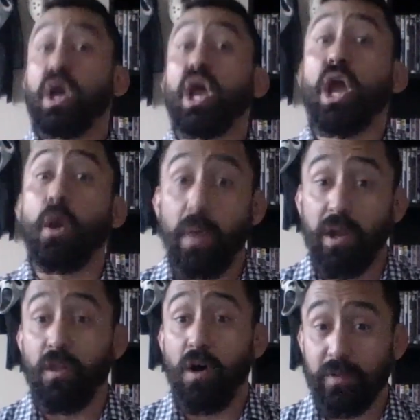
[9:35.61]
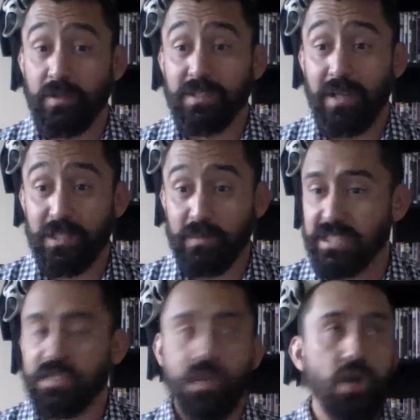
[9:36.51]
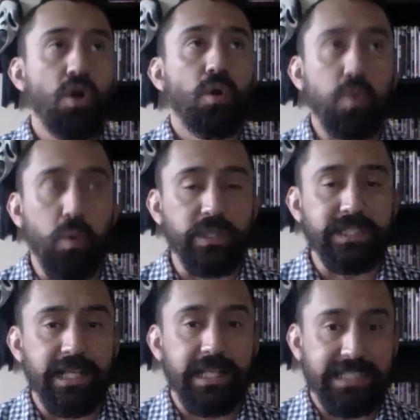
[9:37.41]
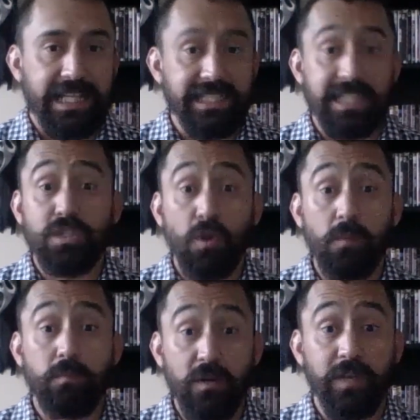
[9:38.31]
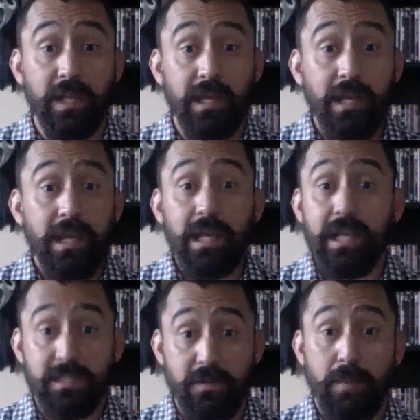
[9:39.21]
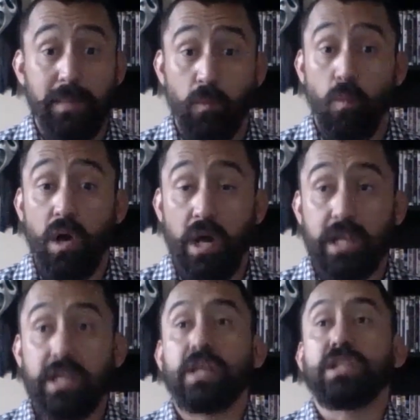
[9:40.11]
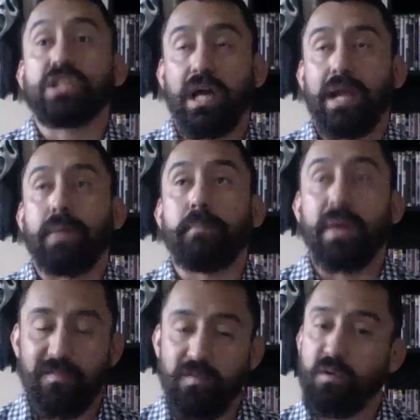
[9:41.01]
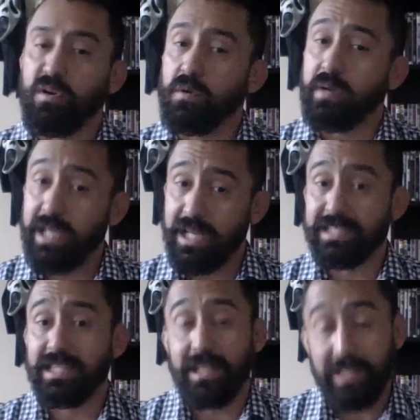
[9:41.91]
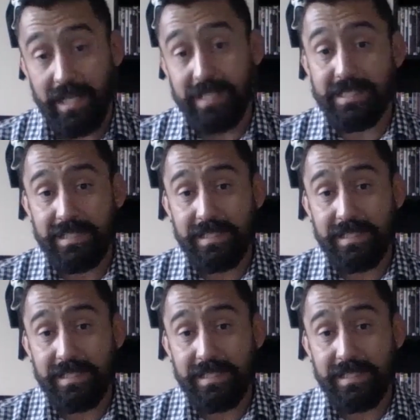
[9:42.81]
it went along those lines, which is cool to see, because like I said, this whole movie is going to be one giant metaphorical kick to the nuts.